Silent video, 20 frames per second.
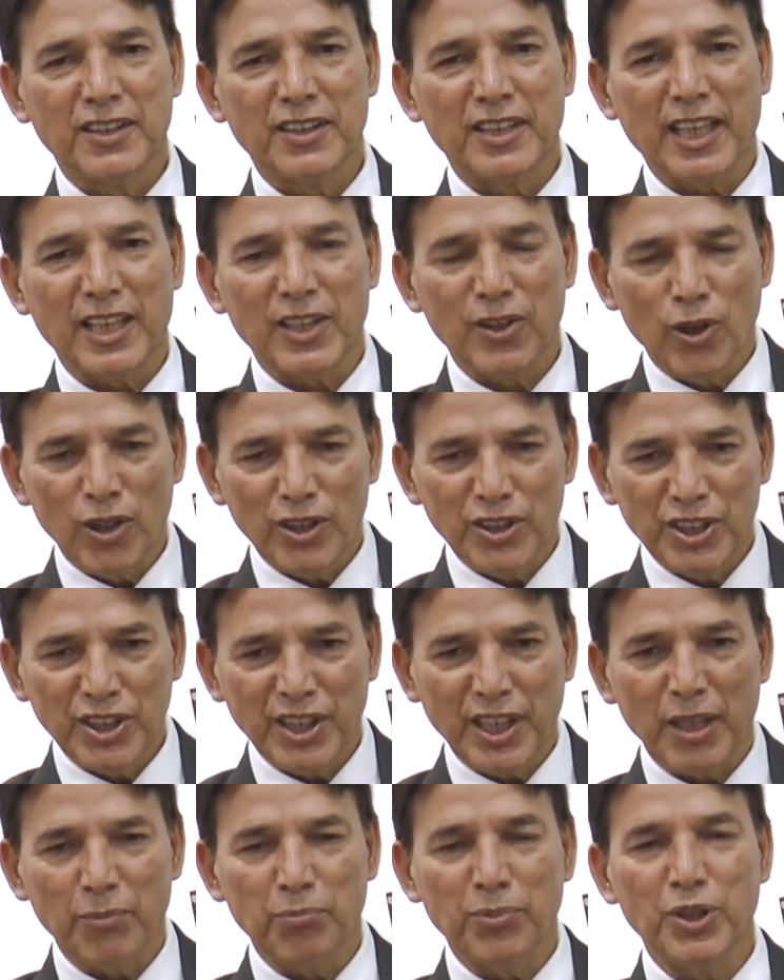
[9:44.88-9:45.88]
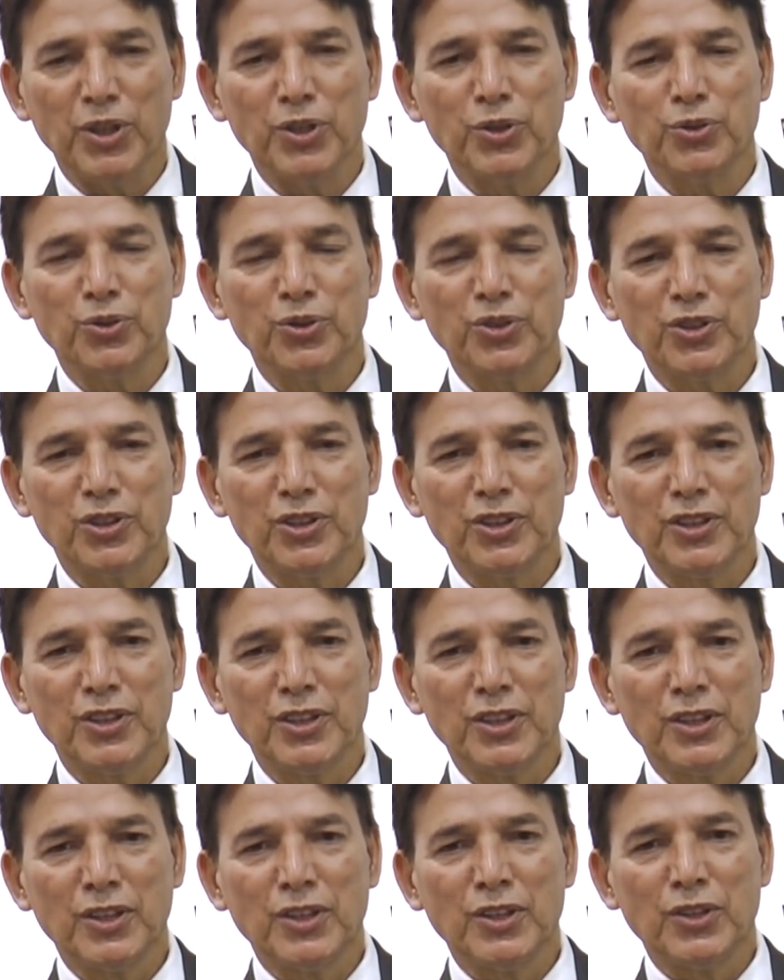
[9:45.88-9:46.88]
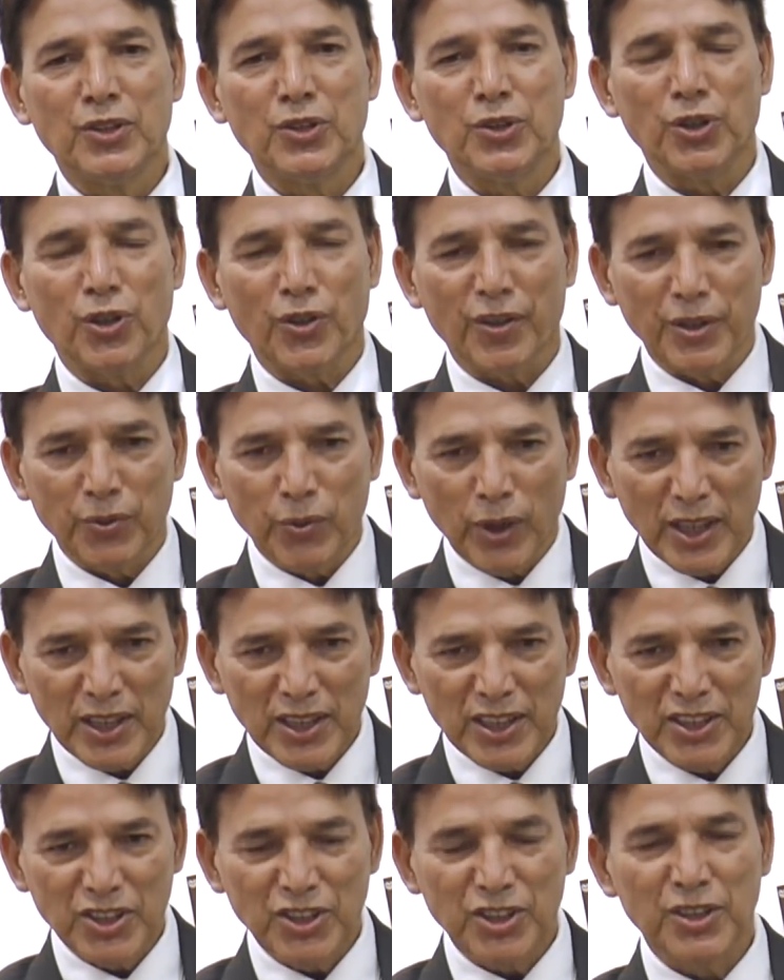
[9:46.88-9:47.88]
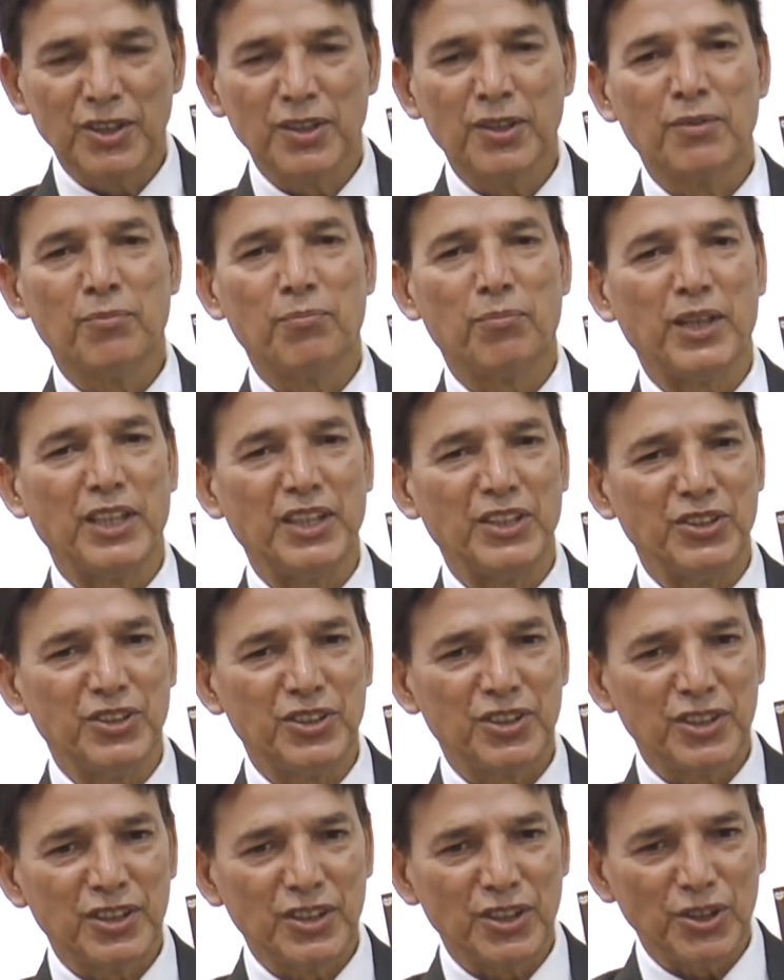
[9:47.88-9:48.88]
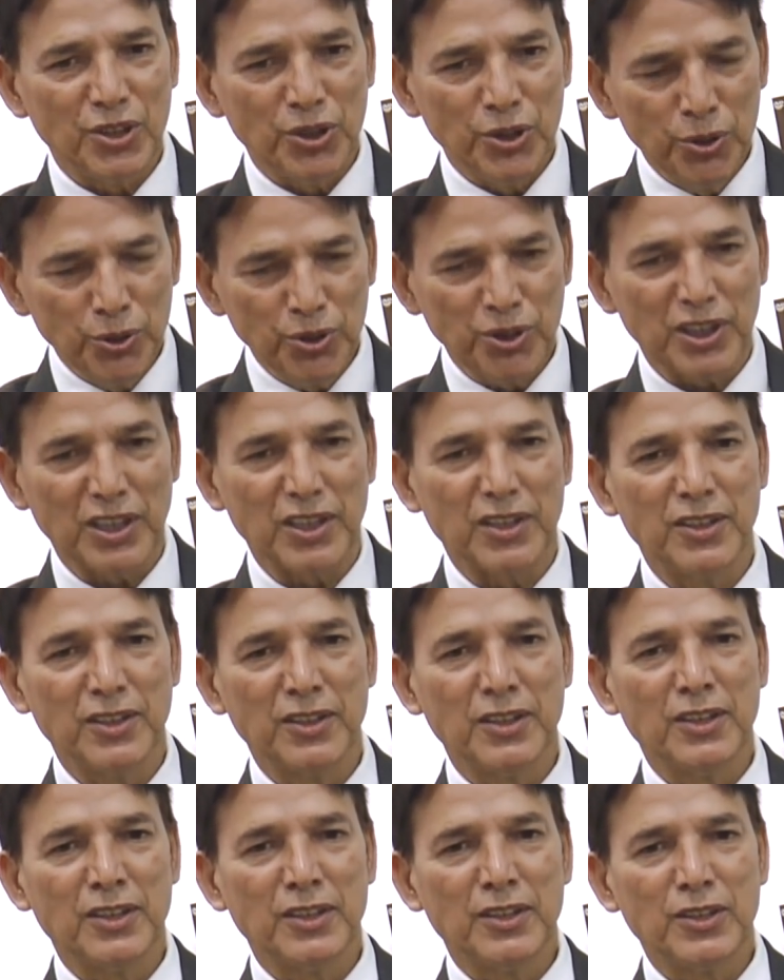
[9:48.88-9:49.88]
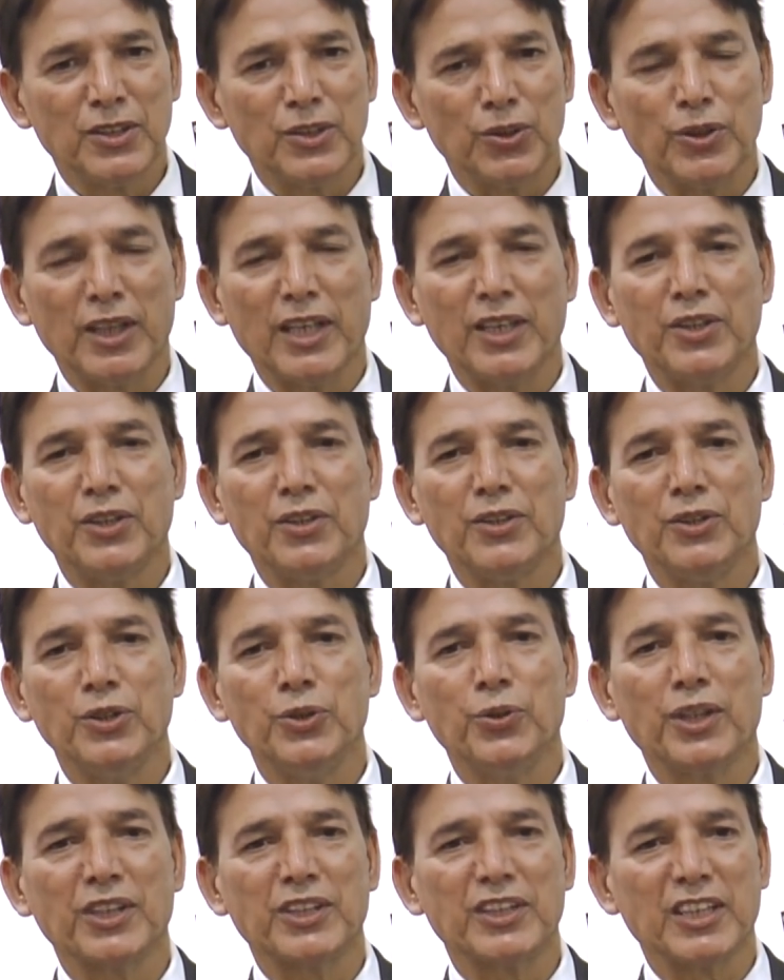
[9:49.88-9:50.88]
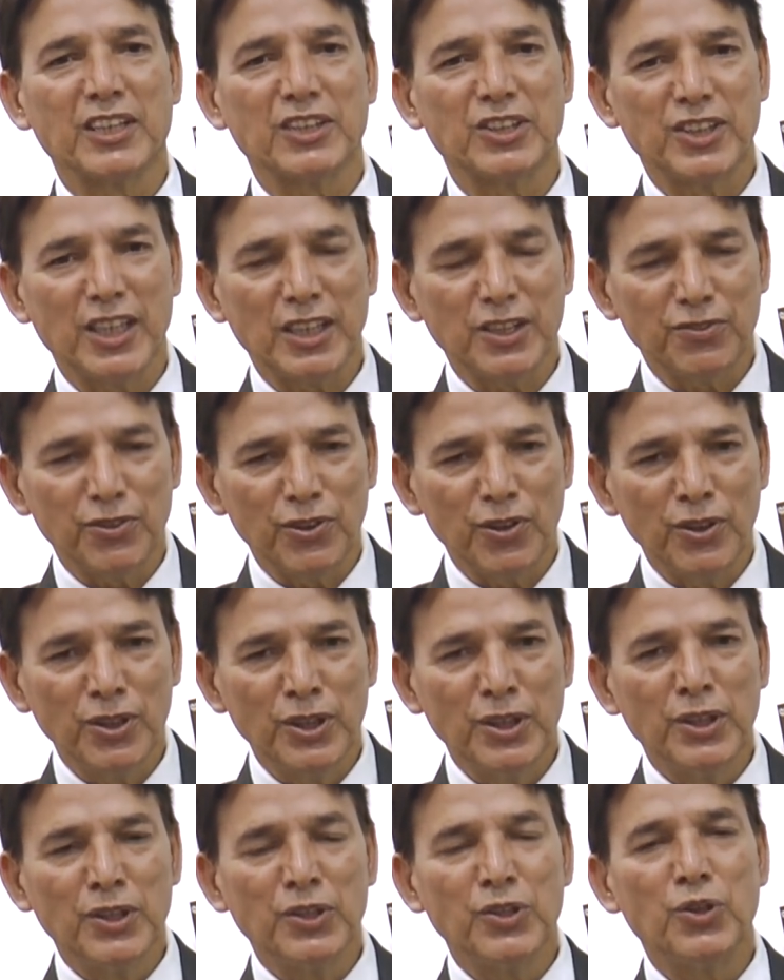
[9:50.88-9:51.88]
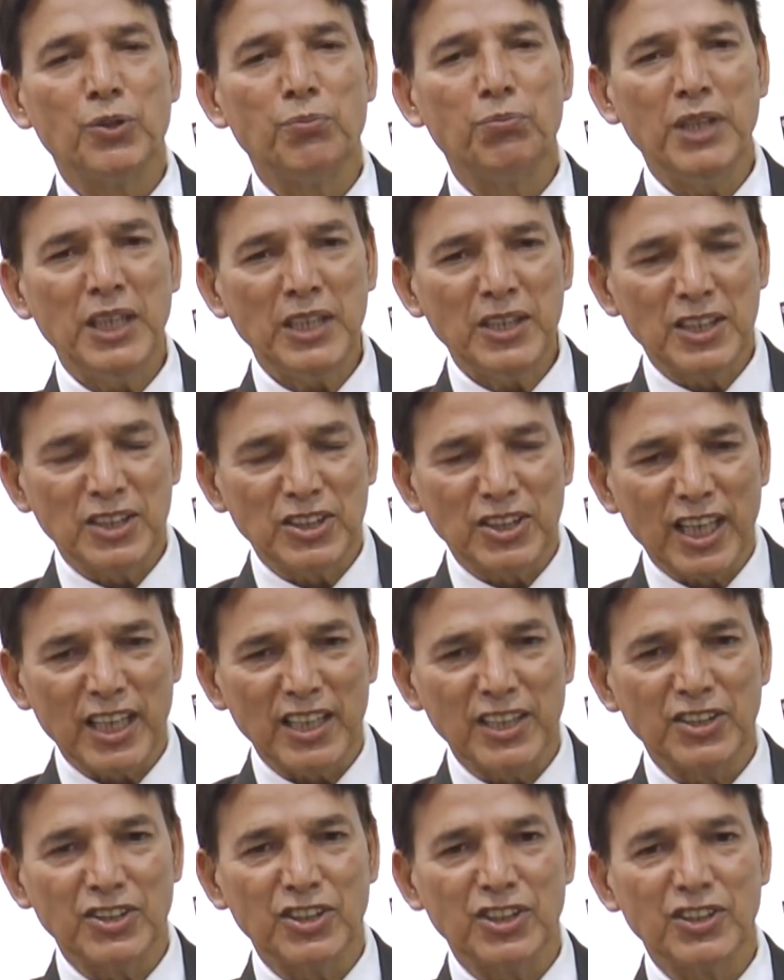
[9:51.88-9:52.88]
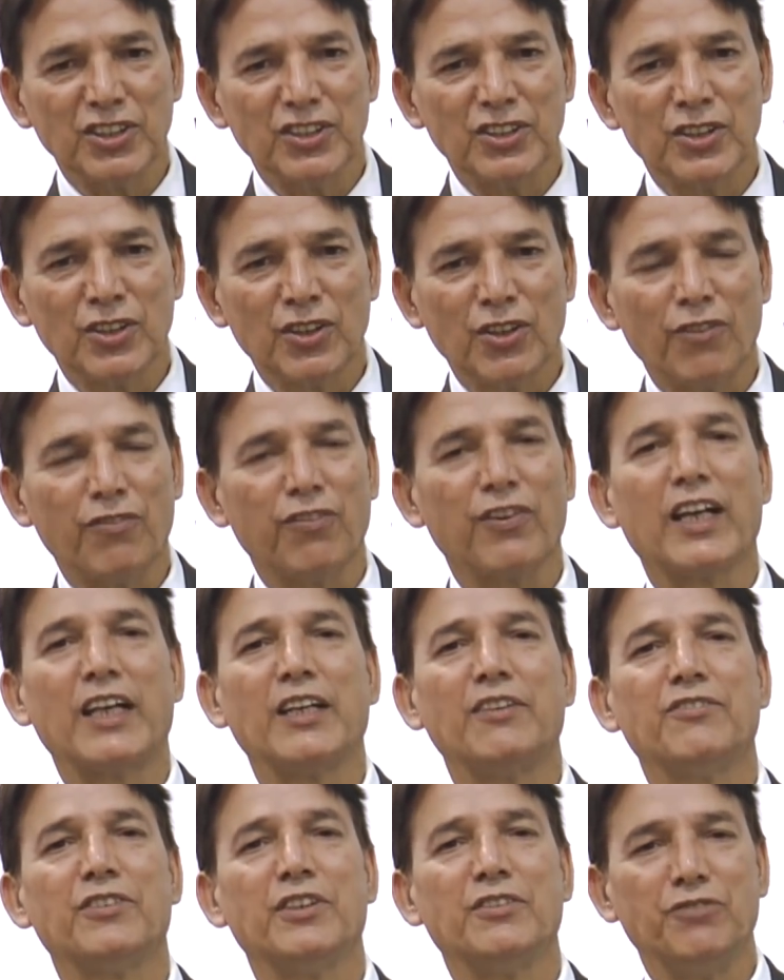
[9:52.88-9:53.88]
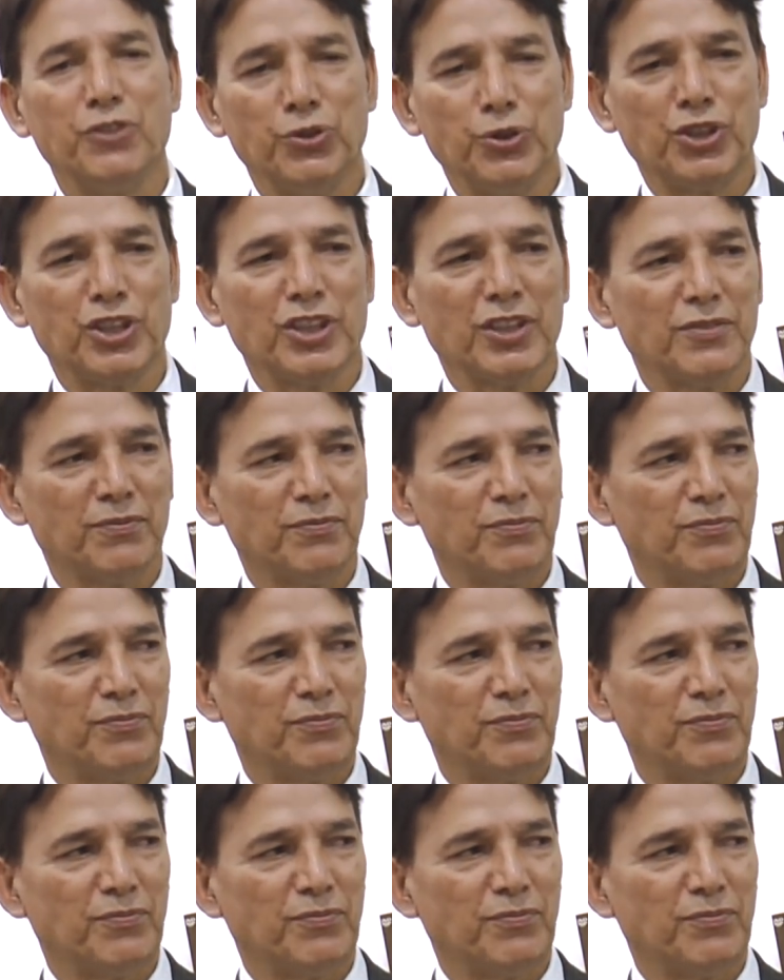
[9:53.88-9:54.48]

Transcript: technology can be used to your advantage. Please use it so that you are successful to meet the challenges of life in future.